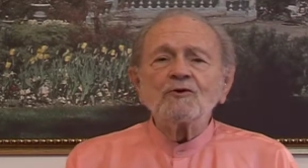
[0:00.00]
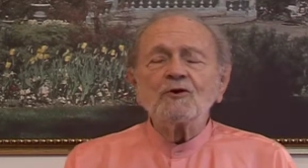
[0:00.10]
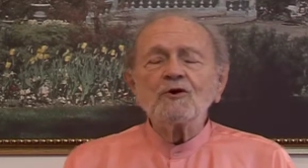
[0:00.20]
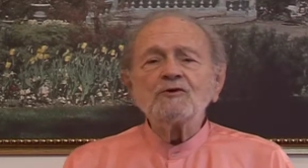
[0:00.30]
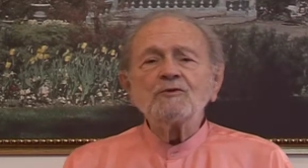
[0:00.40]

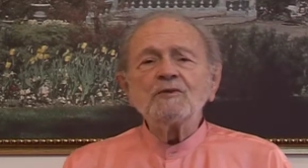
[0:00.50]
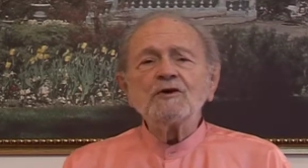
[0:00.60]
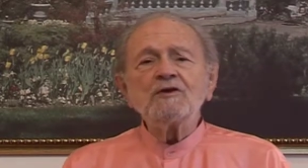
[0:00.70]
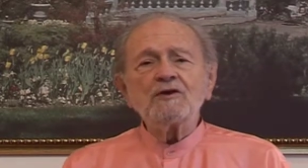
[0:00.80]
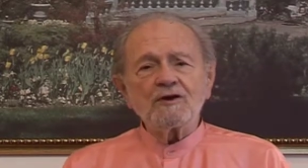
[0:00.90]
wrote to
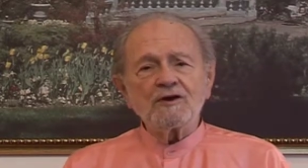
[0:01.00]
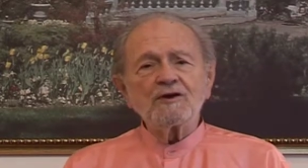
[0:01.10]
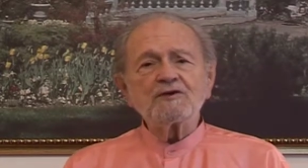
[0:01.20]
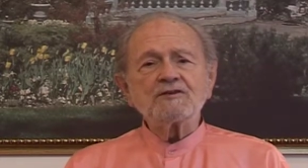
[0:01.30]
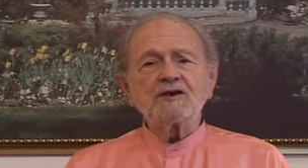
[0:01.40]
me
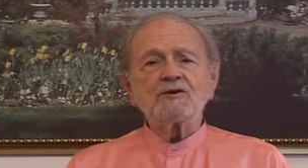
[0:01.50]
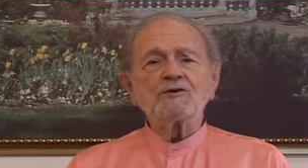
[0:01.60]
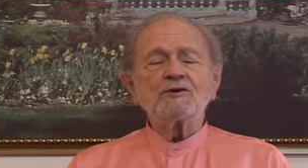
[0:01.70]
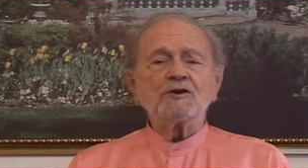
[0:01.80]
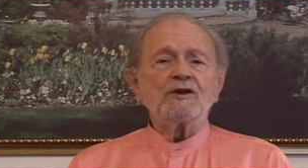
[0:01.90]
years
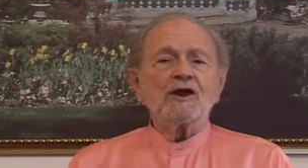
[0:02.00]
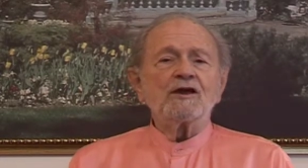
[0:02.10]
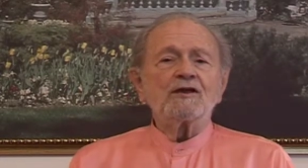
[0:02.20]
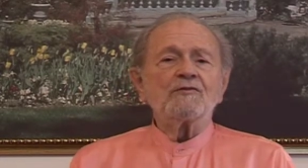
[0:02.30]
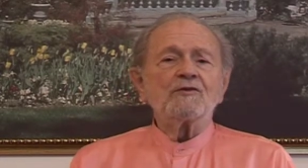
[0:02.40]
ago, and
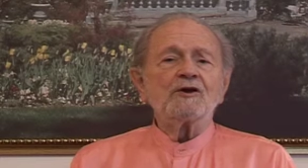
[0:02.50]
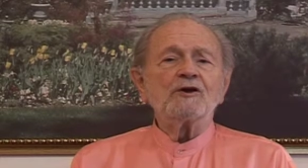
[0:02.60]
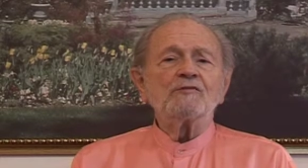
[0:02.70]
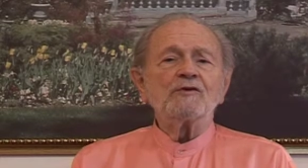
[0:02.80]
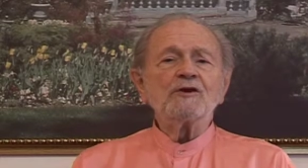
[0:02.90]
I'd never
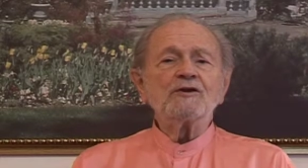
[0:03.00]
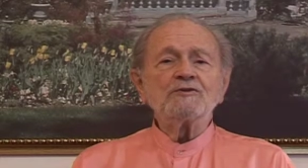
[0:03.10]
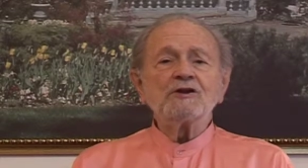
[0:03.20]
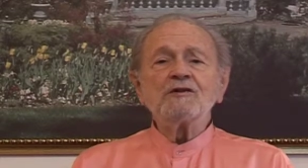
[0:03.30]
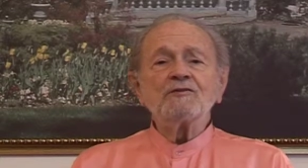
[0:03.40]
heard of her, and
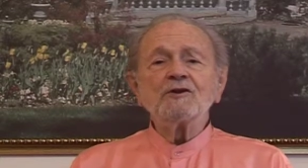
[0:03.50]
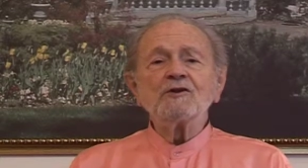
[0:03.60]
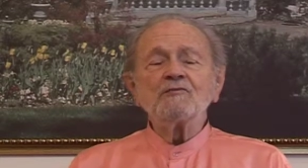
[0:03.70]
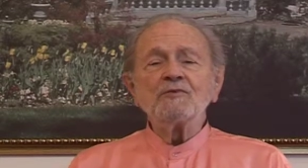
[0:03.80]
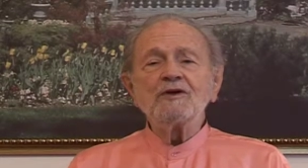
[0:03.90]
she'd never
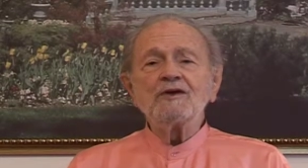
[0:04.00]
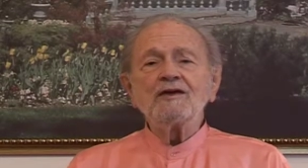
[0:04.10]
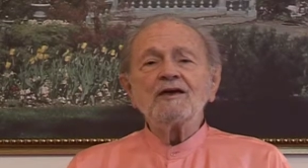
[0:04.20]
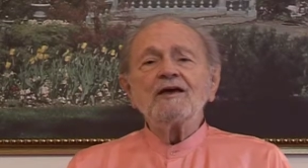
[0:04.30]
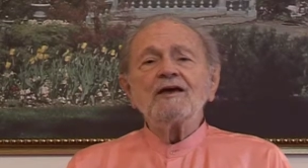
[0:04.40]
heard of
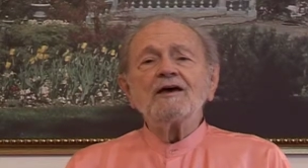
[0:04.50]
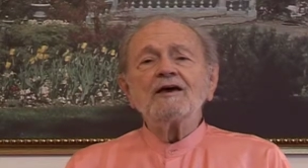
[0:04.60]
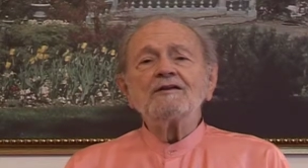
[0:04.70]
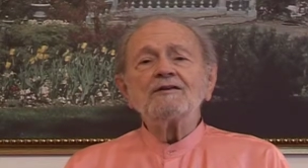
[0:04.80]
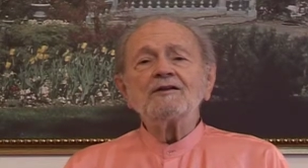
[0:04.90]
me
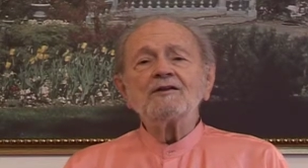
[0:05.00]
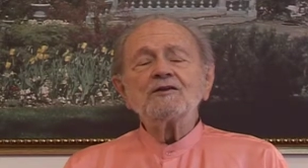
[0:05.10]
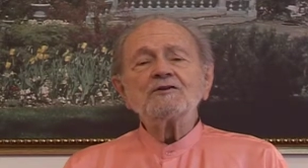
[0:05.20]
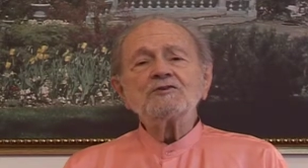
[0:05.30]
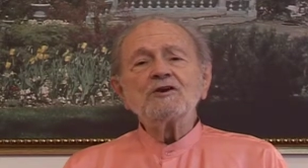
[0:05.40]

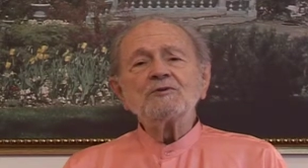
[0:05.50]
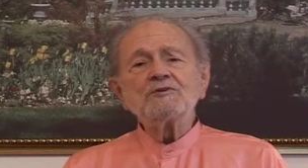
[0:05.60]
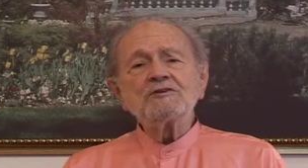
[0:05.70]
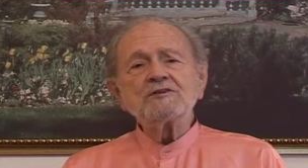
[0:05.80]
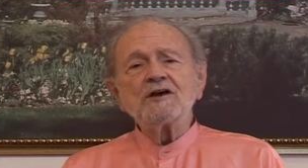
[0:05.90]
until she
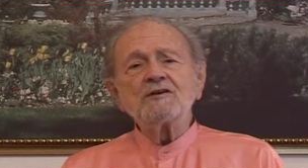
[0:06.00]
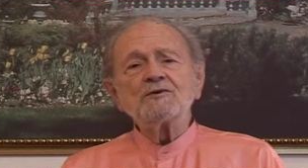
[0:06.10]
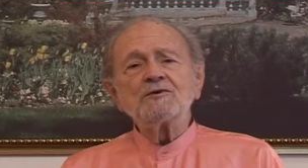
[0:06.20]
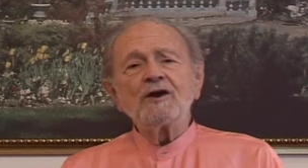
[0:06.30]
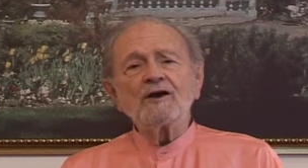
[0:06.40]
was
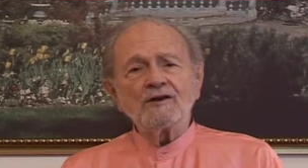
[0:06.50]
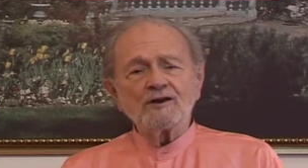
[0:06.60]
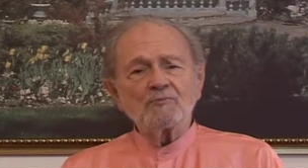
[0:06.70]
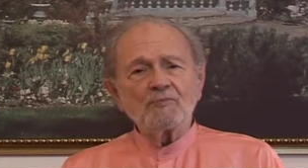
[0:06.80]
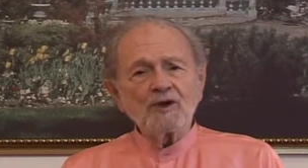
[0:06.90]
assigned to write
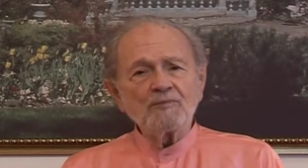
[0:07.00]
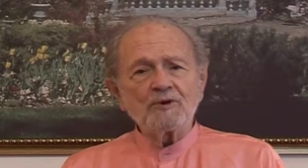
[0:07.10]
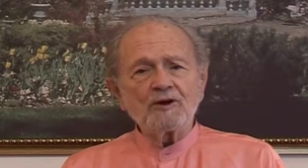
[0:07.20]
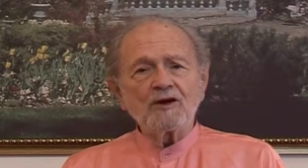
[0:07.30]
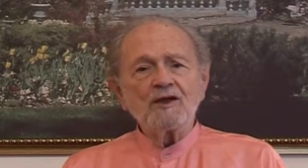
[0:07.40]
a
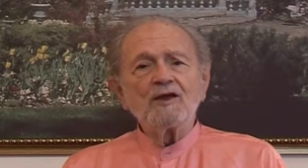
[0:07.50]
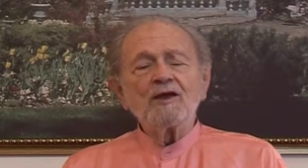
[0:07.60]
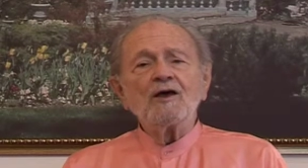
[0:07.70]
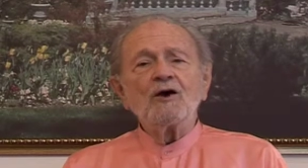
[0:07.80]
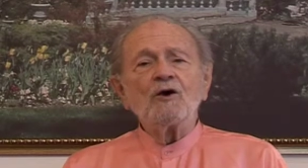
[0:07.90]
paper
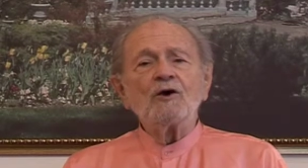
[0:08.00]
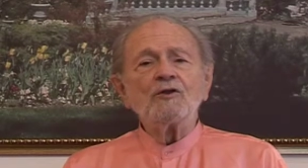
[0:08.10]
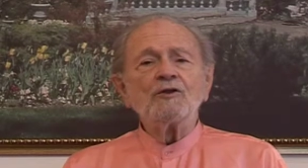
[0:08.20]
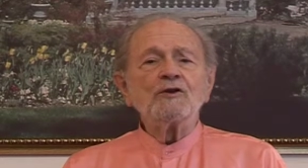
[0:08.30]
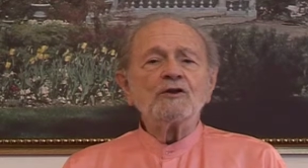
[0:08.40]

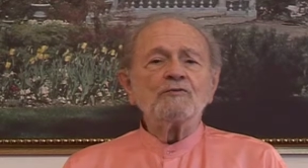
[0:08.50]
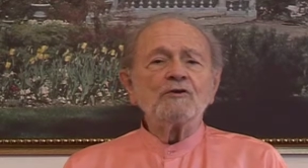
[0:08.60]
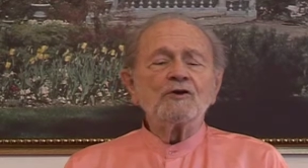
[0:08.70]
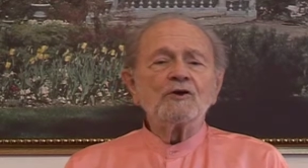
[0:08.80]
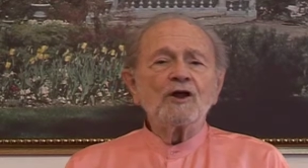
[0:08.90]
on
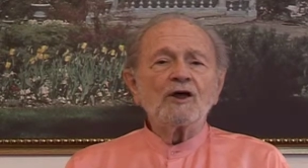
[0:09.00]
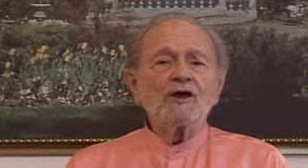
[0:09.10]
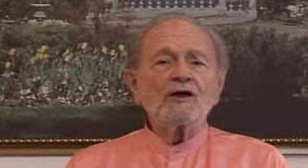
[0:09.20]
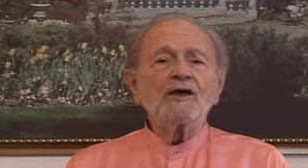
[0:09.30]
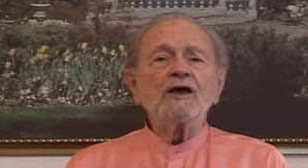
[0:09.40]
different
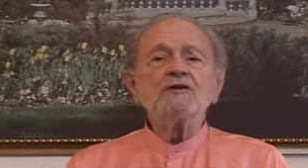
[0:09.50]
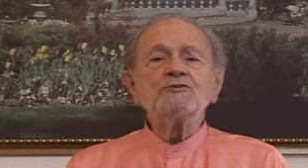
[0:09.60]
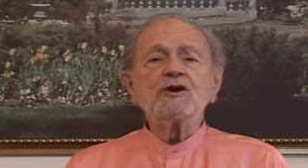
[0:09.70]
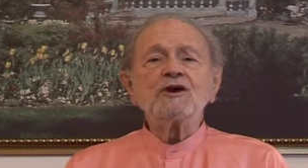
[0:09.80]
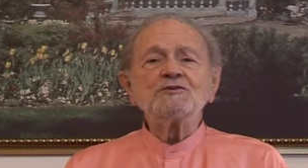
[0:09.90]
uh,
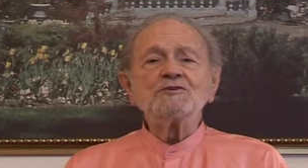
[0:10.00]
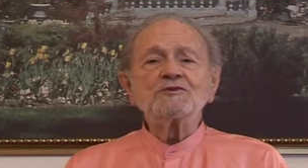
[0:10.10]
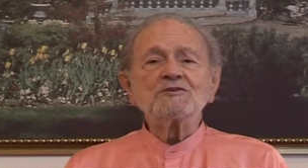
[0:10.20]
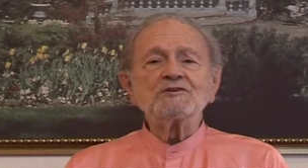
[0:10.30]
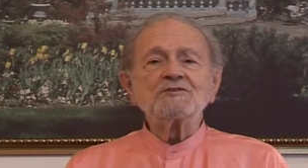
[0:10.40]

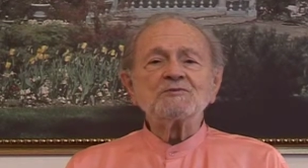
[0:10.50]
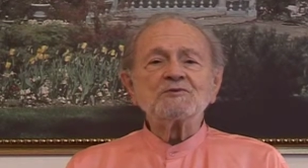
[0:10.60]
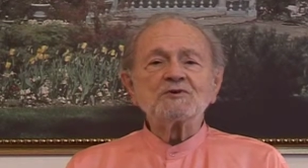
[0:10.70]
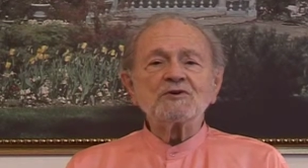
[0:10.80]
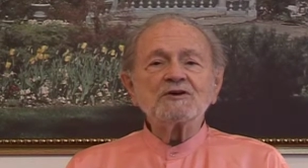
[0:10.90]
educational
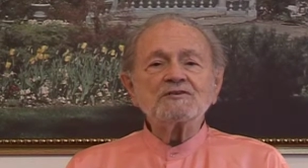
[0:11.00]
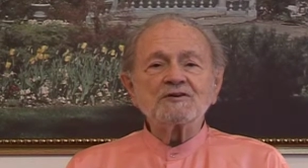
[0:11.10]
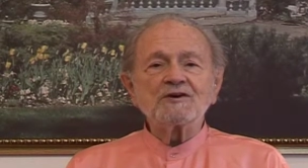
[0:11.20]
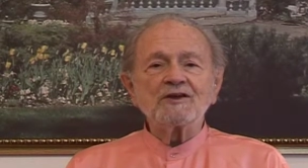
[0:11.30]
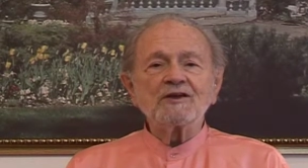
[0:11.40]
systems through
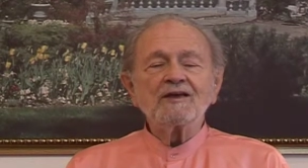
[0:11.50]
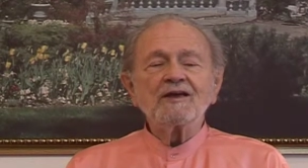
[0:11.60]
history.